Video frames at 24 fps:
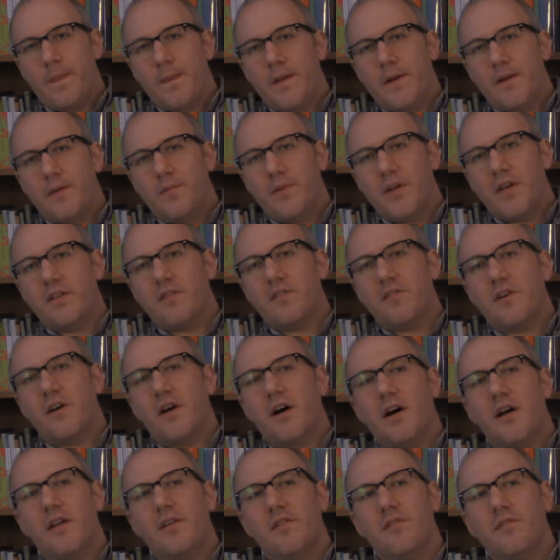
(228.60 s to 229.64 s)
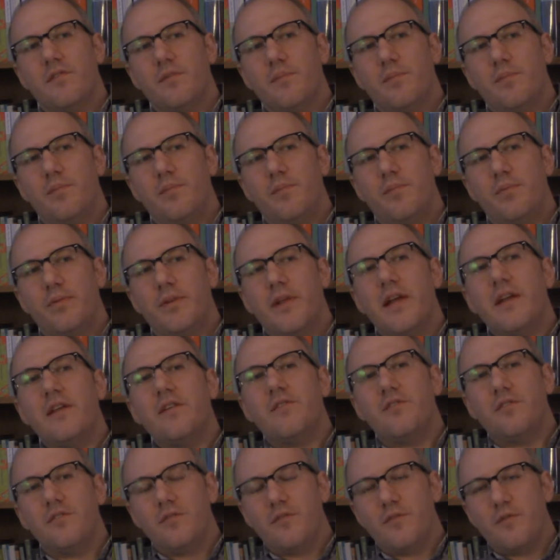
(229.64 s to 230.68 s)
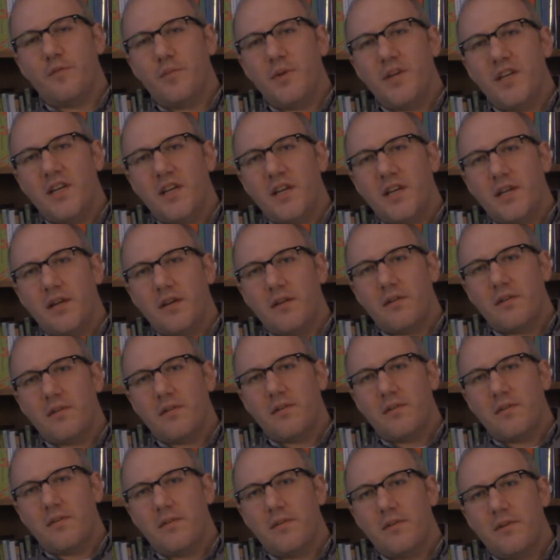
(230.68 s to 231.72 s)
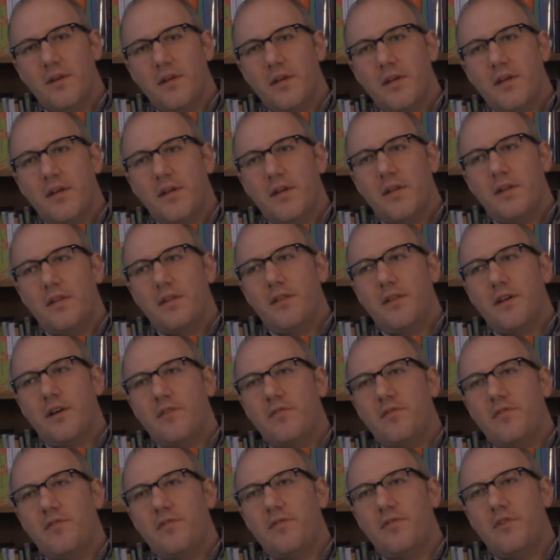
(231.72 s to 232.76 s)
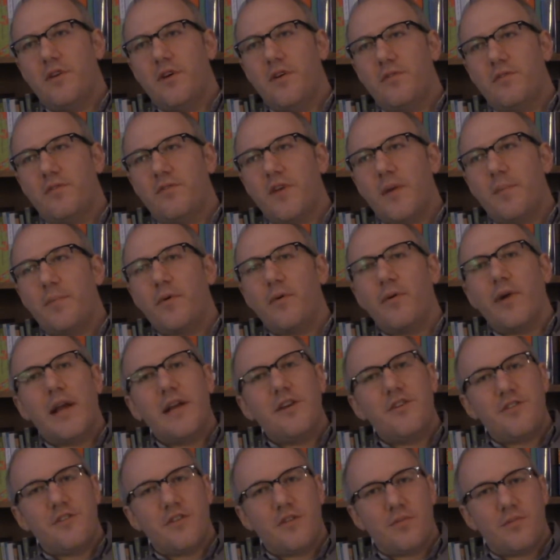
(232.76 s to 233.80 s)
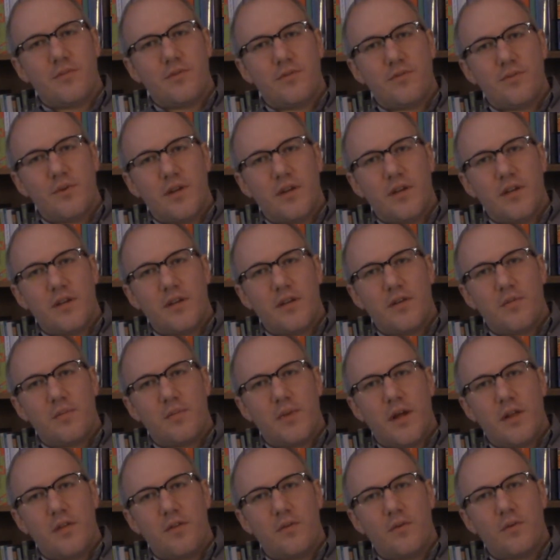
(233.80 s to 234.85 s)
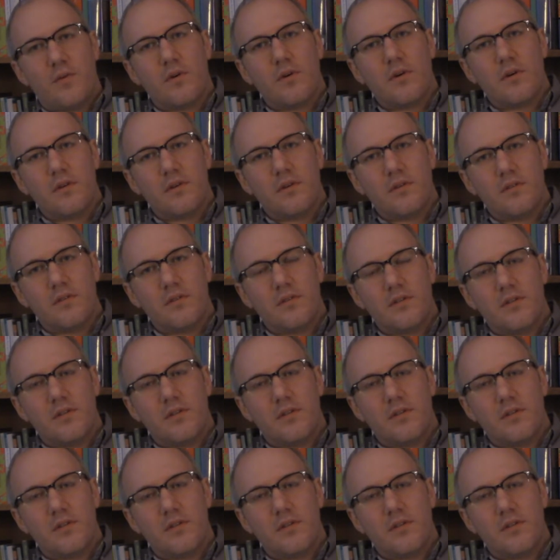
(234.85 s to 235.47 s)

because God is a plenitude of being, there's no separation between him and the world.